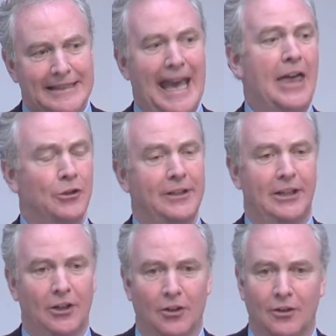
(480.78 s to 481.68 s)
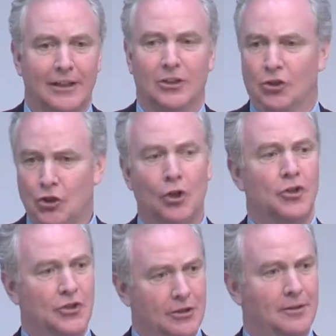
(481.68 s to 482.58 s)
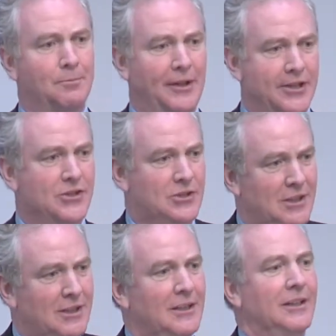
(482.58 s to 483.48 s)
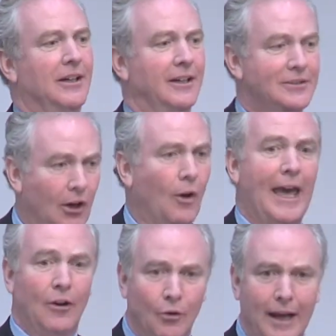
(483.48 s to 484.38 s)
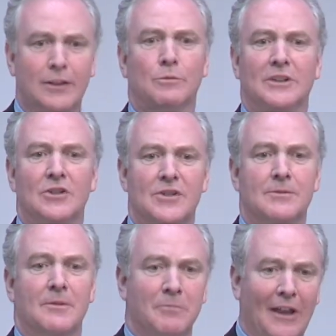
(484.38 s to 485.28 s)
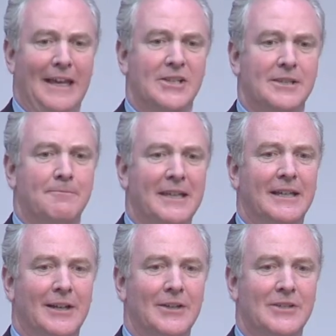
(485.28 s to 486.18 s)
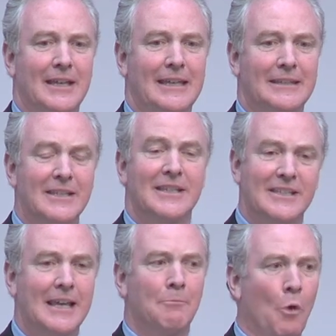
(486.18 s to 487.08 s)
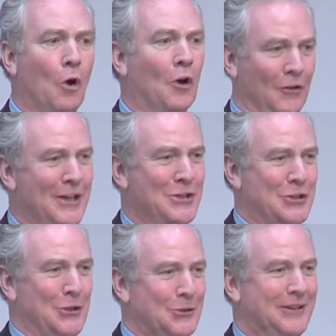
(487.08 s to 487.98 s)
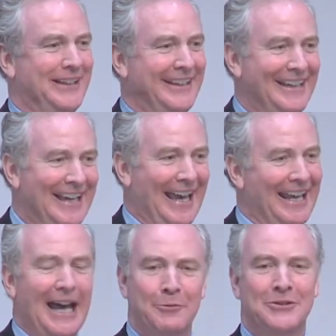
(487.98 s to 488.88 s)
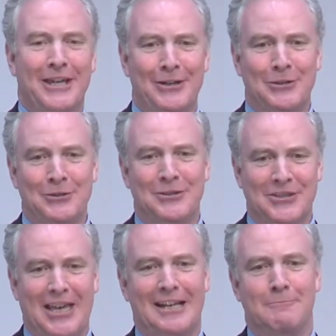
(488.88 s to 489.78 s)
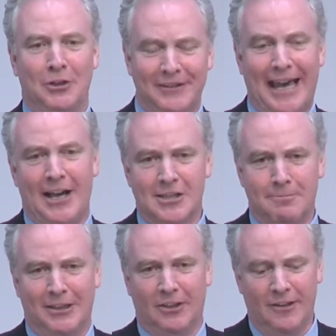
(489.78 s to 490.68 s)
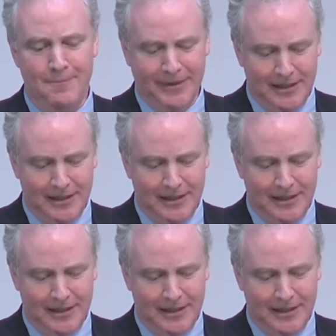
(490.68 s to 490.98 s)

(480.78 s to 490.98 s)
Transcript: gathered here in a church, a place, or any religious place, because this is a moral issue. And I will tell you, the Senate bill and the House bill